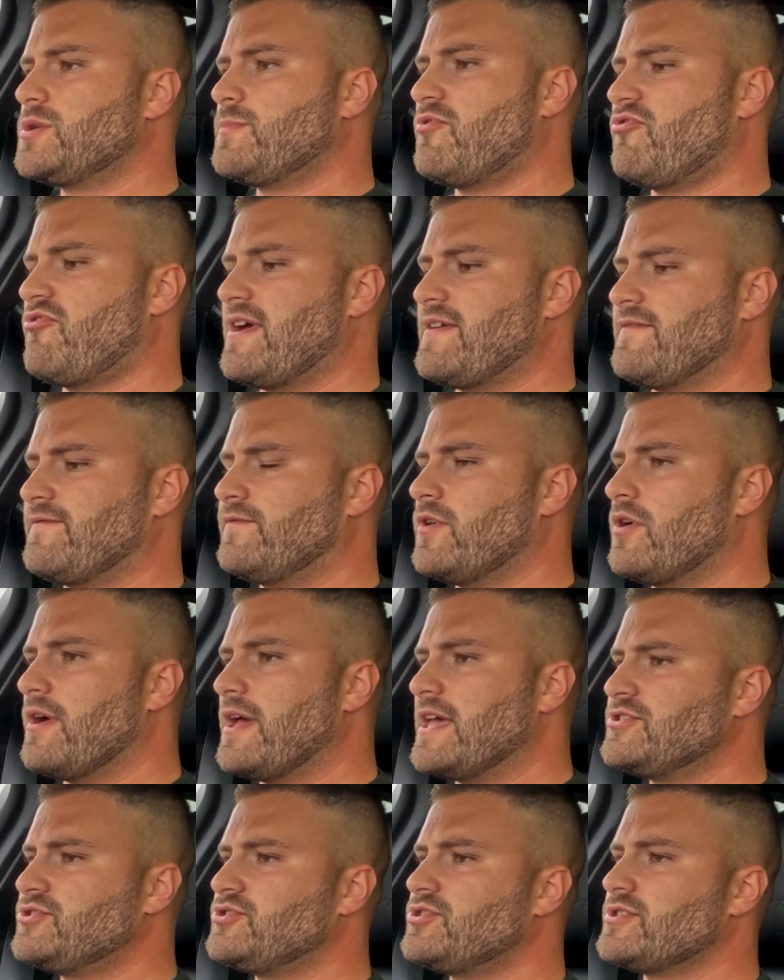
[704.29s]
my right foot.
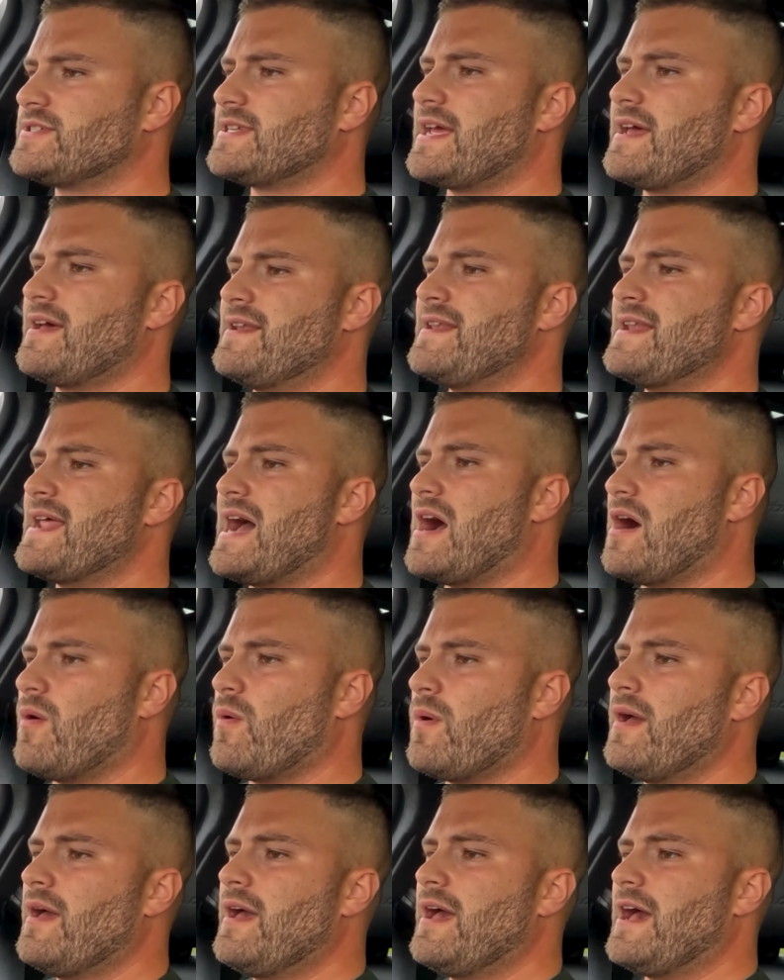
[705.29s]
It's just
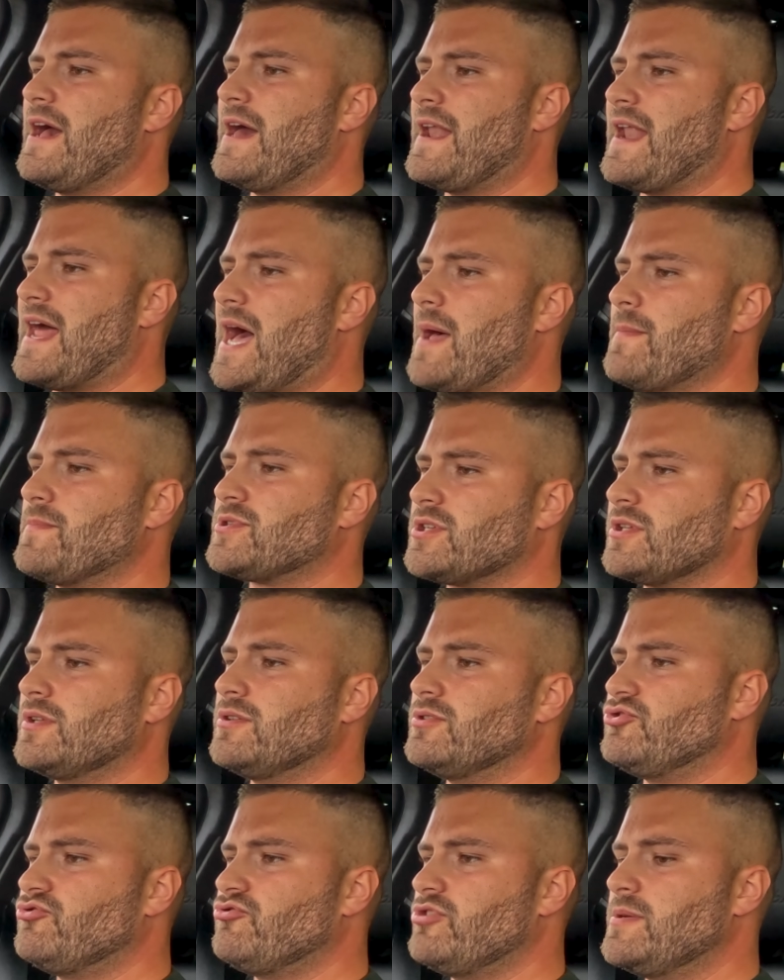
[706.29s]
now an
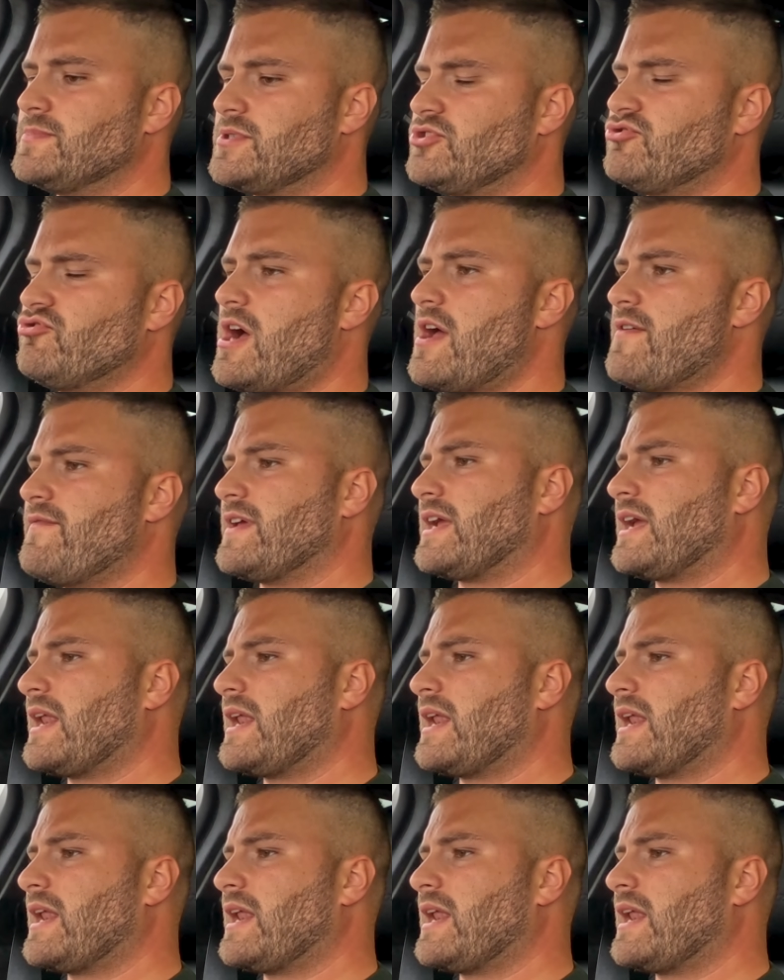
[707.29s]
absolute dream to drive. It